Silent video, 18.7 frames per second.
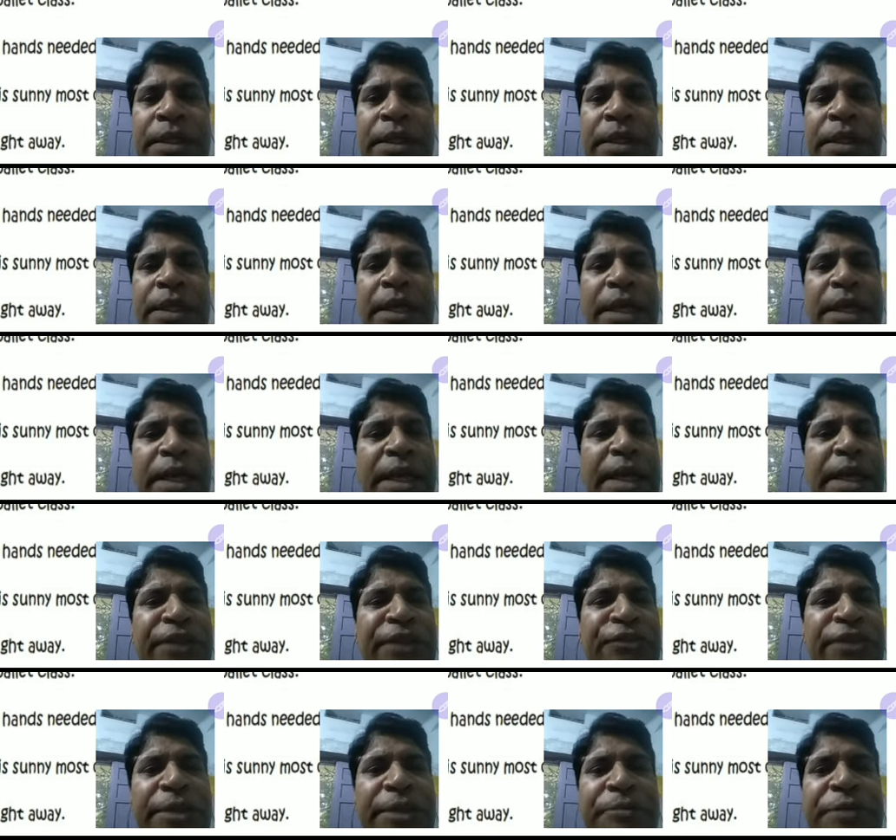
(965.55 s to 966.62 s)
Here again
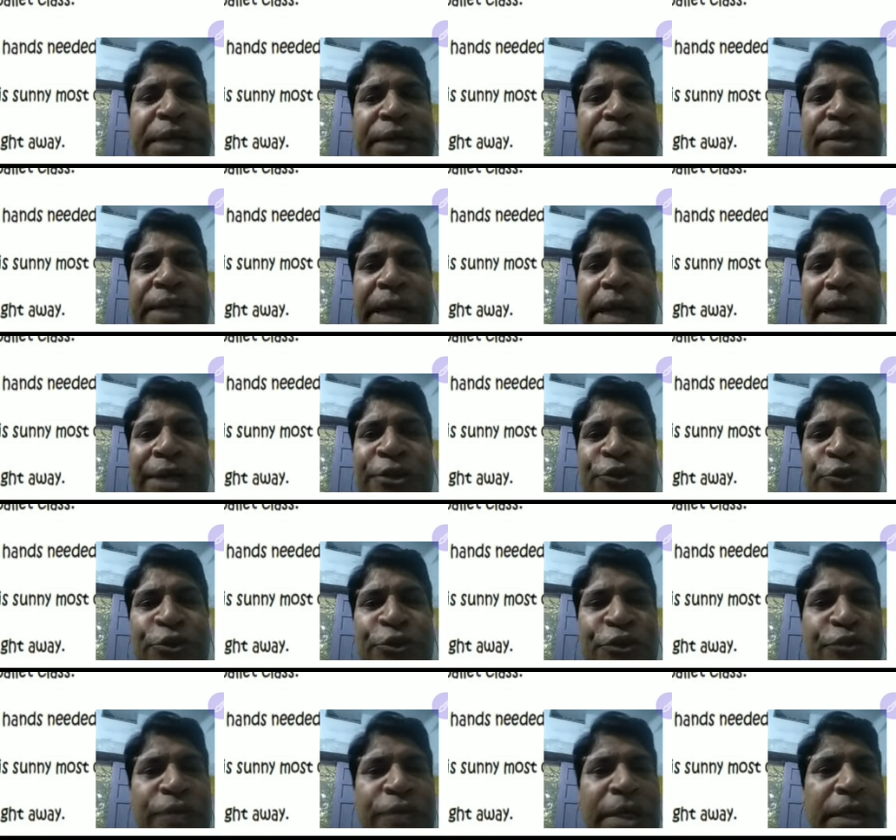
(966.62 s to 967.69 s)
subjects are
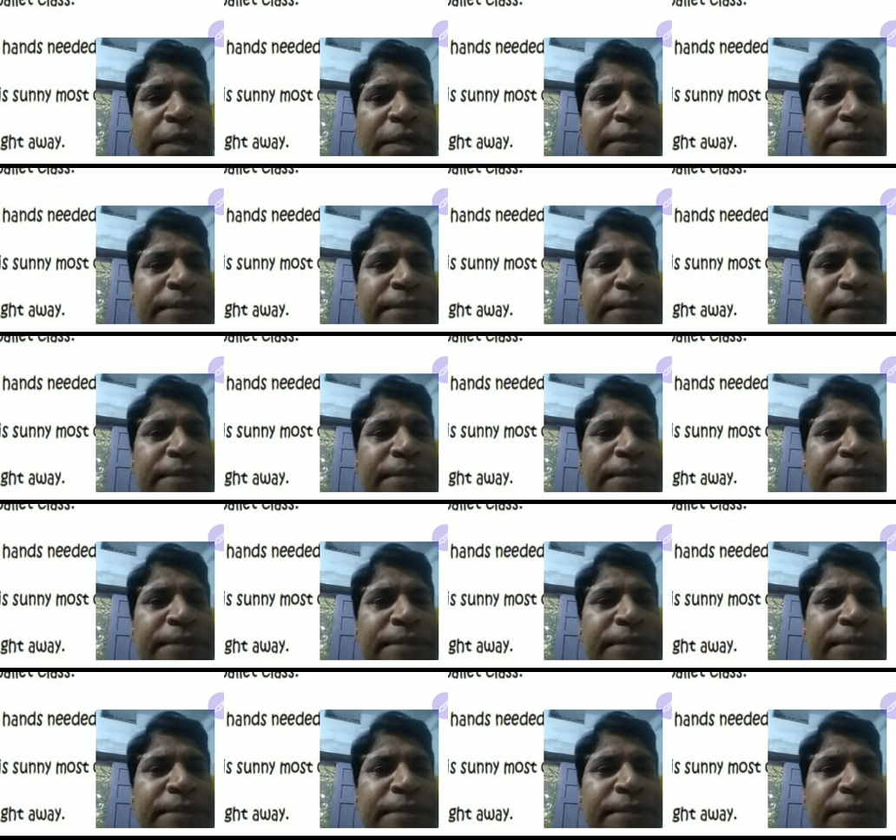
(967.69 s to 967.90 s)
Joshua